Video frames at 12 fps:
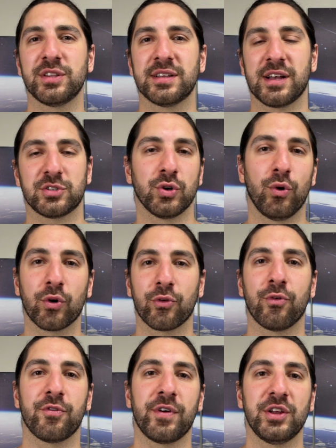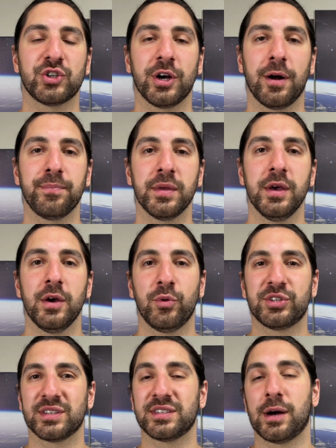there's that talk through feature,
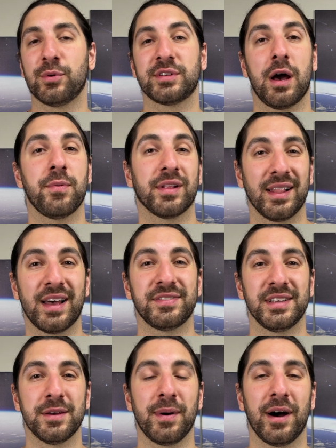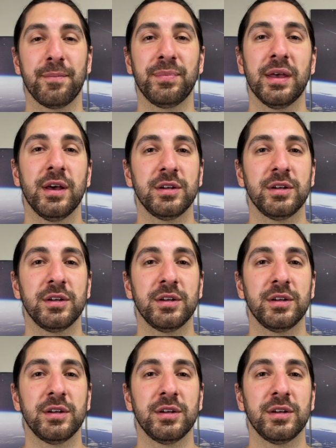which is a double tap on the left earbud.